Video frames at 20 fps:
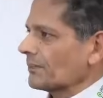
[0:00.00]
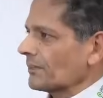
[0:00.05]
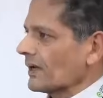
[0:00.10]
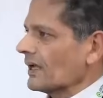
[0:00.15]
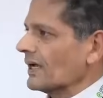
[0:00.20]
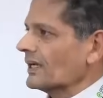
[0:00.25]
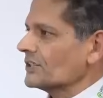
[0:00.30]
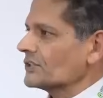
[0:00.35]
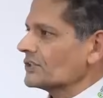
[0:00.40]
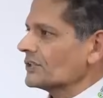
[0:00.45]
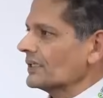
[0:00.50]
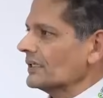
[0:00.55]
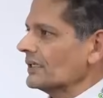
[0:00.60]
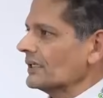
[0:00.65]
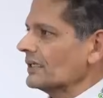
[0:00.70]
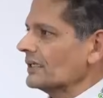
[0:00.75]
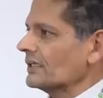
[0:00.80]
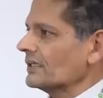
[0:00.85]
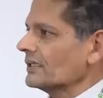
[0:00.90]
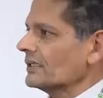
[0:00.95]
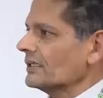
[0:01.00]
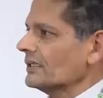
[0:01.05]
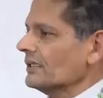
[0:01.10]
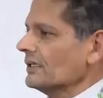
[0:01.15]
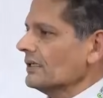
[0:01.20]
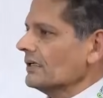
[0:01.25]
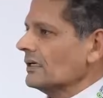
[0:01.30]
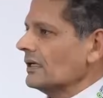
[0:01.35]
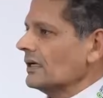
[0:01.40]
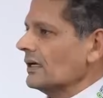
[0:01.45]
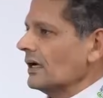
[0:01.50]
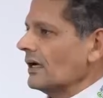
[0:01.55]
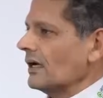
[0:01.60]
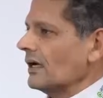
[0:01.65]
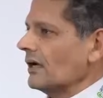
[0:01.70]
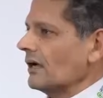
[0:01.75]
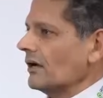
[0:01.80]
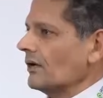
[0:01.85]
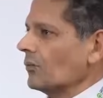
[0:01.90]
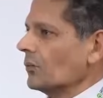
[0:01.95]
supply chain,
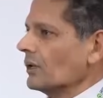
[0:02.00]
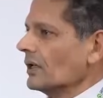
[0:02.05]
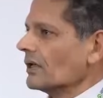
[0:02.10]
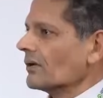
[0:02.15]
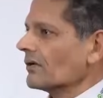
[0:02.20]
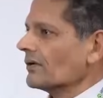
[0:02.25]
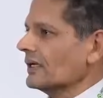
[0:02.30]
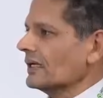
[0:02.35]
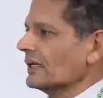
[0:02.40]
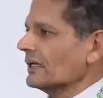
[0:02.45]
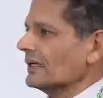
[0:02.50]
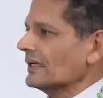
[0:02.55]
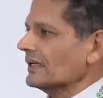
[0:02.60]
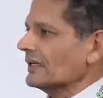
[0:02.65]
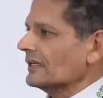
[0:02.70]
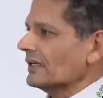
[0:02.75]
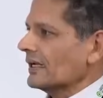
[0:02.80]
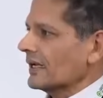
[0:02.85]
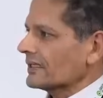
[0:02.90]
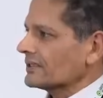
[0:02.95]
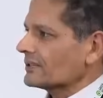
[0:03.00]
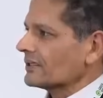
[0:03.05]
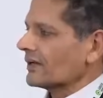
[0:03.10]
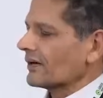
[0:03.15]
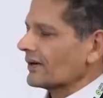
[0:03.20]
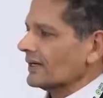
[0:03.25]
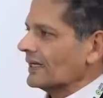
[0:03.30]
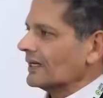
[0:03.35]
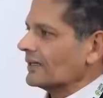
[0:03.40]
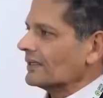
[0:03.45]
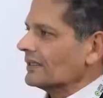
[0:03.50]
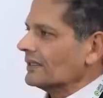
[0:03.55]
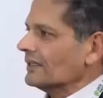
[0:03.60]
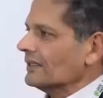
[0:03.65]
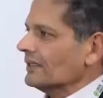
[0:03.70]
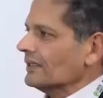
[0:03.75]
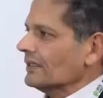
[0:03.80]
uh, will really accelerate